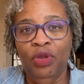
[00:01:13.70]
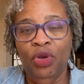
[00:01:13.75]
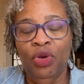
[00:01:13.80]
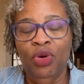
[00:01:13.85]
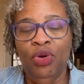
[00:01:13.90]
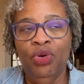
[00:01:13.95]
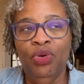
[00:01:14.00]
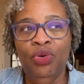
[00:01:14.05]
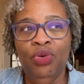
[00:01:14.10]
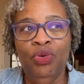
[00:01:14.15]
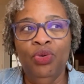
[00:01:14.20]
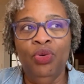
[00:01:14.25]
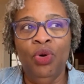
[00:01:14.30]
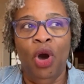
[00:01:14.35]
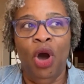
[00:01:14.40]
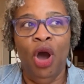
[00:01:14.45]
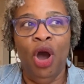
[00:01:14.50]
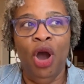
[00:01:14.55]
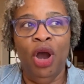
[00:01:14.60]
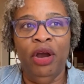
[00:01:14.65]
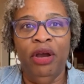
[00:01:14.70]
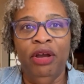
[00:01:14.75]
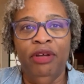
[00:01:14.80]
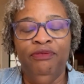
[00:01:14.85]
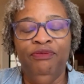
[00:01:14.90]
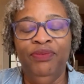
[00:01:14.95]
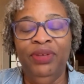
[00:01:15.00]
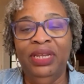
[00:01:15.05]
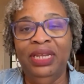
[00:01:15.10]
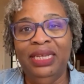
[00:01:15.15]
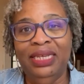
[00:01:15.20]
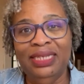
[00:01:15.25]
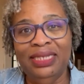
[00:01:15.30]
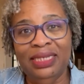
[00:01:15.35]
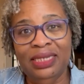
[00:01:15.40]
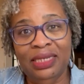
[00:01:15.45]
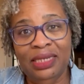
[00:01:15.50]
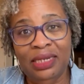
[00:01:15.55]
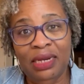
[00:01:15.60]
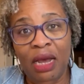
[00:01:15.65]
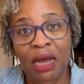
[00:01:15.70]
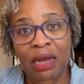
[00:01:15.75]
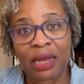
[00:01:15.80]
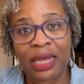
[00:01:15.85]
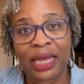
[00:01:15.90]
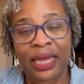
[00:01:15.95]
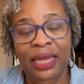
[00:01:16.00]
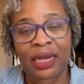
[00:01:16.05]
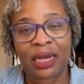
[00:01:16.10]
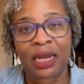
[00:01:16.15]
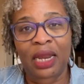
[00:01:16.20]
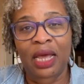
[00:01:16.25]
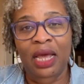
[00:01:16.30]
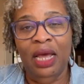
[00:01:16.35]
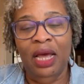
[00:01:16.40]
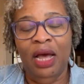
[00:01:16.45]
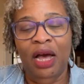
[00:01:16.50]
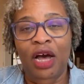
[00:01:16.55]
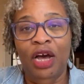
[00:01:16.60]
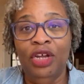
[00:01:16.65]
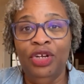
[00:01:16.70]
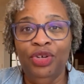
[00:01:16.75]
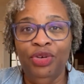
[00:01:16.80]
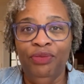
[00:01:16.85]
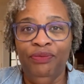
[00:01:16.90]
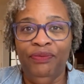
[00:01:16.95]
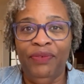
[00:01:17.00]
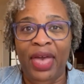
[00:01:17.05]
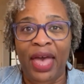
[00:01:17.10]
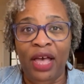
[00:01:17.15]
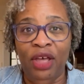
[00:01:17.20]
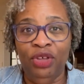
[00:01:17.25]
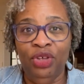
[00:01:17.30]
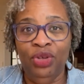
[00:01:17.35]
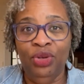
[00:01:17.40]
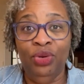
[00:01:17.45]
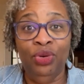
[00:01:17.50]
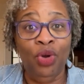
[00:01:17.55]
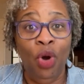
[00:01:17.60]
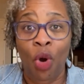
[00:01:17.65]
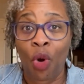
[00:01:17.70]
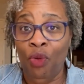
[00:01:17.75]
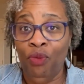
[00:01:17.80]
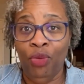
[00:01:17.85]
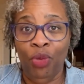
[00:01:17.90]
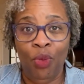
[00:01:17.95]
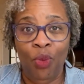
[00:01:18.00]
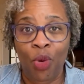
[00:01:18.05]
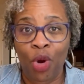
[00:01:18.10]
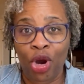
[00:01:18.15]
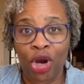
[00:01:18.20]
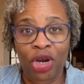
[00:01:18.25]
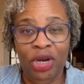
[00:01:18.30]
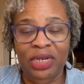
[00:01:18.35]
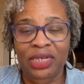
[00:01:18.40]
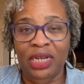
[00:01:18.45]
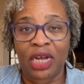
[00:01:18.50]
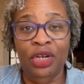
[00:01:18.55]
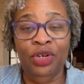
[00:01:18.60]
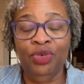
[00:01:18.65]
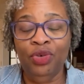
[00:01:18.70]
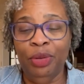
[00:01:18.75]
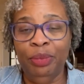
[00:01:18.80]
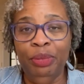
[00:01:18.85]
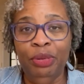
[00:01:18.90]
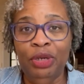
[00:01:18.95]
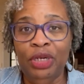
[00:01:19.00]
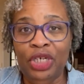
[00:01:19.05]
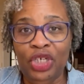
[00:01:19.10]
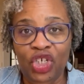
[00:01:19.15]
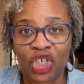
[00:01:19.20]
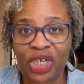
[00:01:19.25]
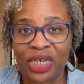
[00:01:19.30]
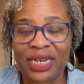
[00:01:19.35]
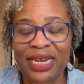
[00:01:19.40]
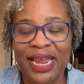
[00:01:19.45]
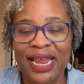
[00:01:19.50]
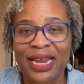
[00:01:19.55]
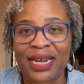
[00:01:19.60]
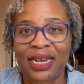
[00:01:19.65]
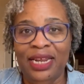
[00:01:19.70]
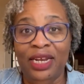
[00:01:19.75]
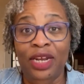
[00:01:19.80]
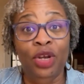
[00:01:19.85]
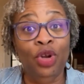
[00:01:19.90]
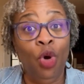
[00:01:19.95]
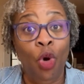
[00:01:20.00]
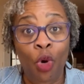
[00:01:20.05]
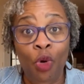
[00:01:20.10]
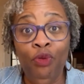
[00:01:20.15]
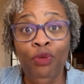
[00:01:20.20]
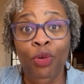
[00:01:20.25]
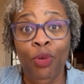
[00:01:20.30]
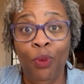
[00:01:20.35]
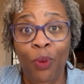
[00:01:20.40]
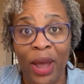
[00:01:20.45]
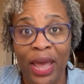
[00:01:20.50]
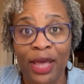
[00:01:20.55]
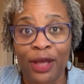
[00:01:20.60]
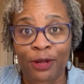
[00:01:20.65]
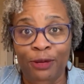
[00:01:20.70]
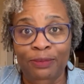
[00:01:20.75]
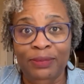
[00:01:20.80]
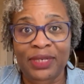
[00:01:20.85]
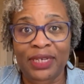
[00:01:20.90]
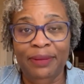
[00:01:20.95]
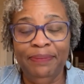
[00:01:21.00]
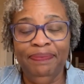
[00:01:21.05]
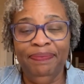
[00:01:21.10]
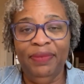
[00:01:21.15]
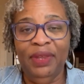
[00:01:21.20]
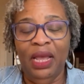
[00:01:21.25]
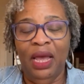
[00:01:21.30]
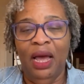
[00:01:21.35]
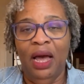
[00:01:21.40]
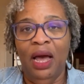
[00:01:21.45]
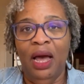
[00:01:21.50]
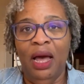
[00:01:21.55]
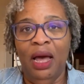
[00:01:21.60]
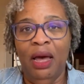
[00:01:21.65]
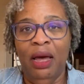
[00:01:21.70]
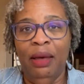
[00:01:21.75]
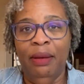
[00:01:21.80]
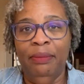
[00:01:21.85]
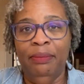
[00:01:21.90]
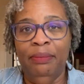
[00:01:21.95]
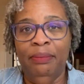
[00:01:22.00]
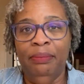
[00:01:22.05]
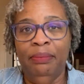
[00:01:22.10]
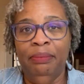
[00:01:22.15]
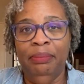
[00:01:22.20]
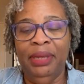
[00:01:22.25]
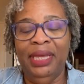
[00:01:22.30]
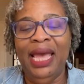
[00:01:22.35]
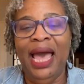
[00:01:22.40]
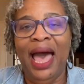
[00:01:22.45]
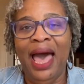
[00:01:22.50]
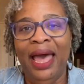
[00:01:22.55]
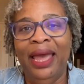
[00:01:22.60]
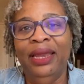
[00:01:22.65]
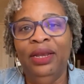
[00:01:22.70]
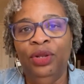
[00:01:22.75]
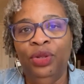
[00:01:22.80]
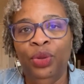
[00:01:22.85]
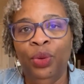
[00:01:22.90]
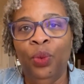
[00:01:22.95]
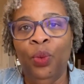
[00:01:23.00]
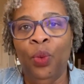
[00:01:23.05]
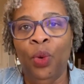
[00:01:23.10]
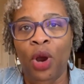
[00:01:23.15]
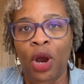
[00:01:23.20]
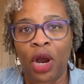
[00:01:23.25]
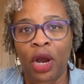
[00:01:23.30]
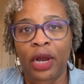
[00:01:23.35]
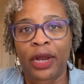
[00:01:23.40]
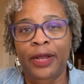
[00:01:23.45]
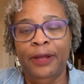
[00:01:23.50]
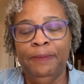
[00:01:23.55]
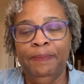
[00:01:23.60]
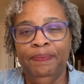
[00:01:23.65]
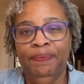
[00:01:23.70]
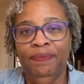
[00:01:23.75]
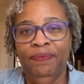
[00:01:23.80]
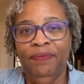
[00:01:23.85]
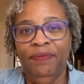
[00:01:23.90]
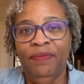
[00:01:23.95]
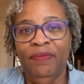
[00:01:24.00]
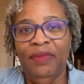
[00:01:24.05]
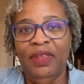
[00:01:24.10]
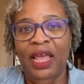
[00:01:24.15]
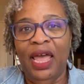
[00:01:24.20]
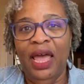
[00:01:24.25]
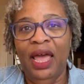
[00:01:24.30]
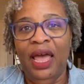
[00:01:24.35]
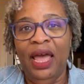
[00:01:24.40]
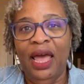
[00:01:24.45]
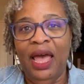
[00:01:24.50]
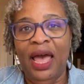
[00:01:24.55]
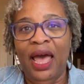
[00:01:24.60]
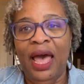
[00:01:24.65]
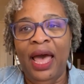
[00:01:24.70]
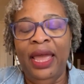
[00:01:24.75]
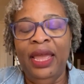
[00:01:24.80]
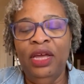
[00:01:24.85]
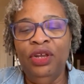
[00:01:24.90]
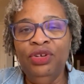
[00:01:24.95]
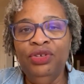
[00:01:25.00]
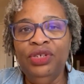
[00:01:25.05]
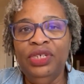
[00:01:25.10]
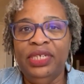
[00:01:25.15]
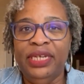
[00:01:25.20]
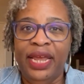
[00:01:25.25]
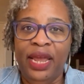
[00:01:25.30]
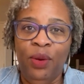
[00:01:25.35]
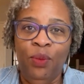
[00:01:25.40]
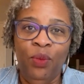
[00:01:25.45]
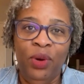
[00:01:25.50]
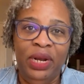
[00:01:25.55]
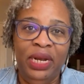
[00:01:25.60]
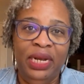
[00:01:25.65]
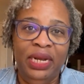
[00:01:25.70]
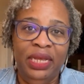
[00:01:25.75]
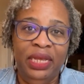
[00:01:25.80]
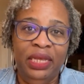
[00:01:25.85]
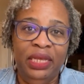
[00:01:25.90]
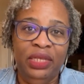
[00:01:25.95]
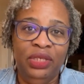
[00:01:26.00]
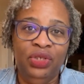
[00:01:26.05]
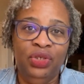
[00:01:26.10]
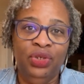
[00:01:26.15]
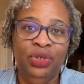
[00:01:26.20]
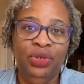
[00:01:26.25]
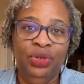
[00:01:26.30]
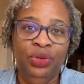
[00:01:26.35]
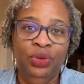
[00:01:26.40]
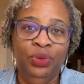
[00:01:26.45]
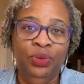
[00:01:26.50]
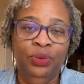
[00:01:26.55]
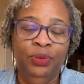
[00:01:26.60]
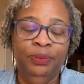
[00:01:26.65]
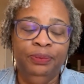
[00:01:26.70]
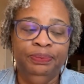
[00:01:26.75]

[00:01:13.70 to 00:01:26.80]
who are feeling stuck and undervalued, overworked, underappreciated, and overwhelmed behind the work. I understand what it is to